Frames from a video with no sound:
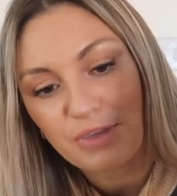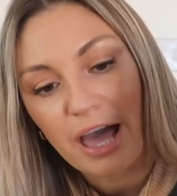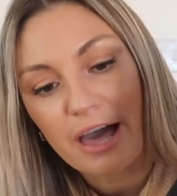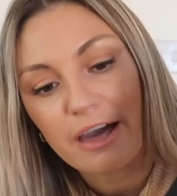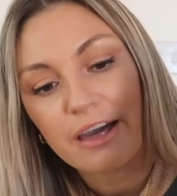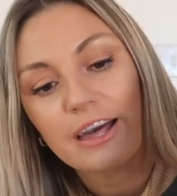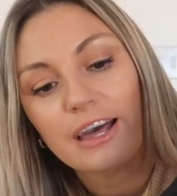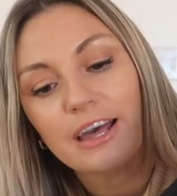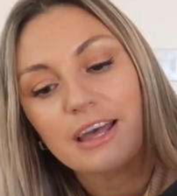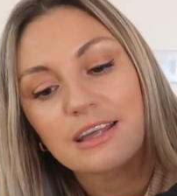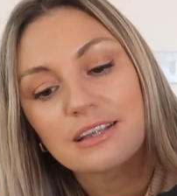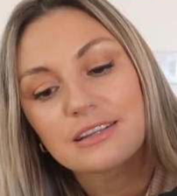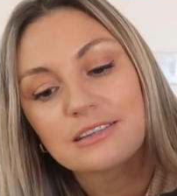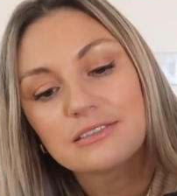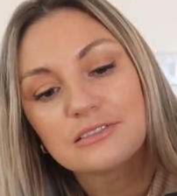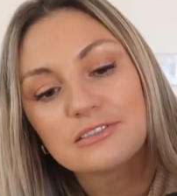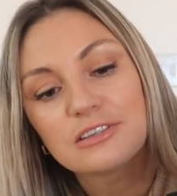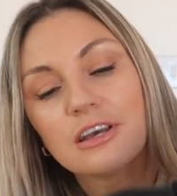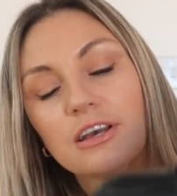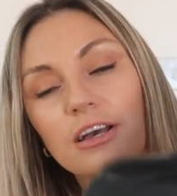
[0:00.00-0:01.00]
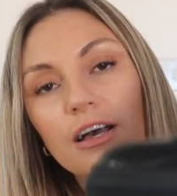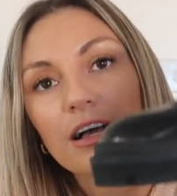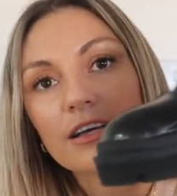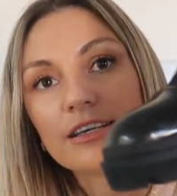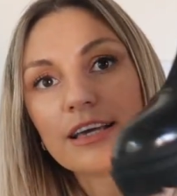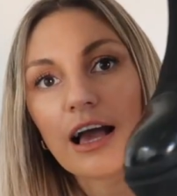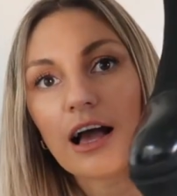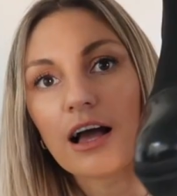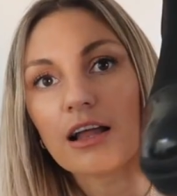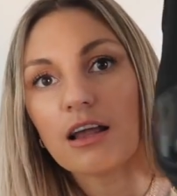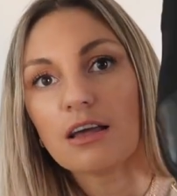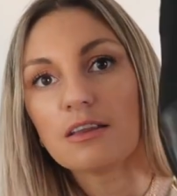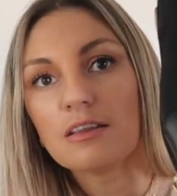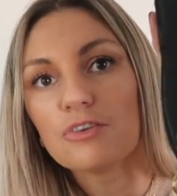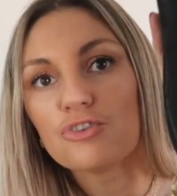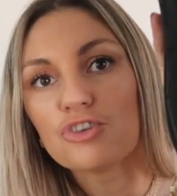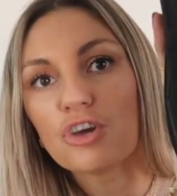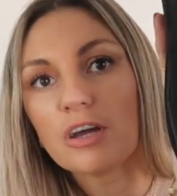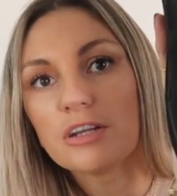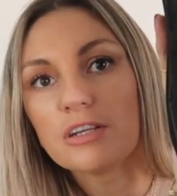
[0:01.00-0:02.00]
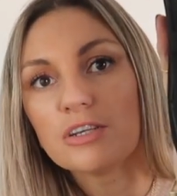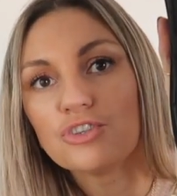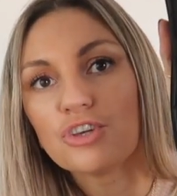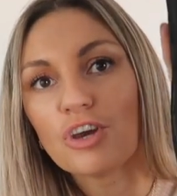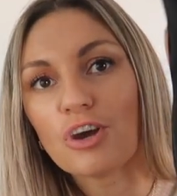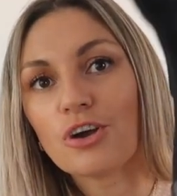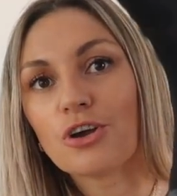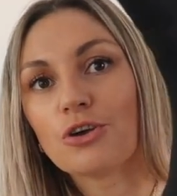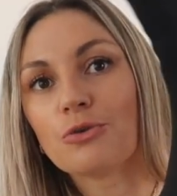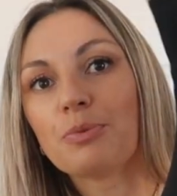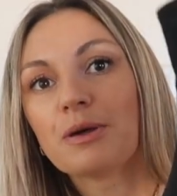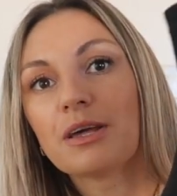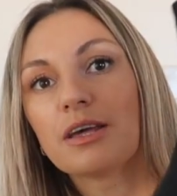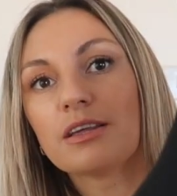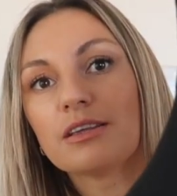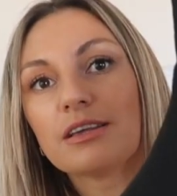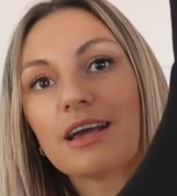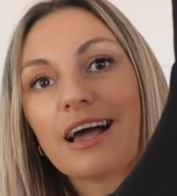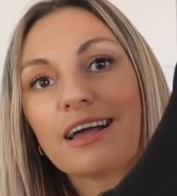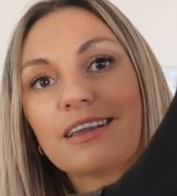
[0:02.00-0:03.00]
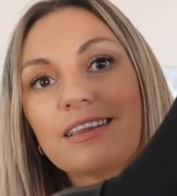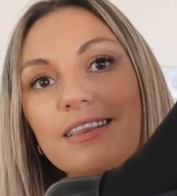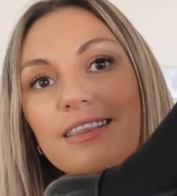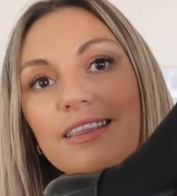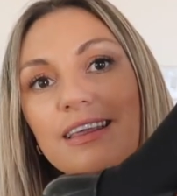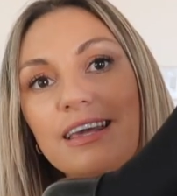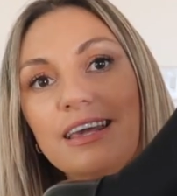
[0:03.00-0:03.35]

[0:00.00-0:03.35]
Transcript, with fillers: And yeah, I like the shiny toe bit and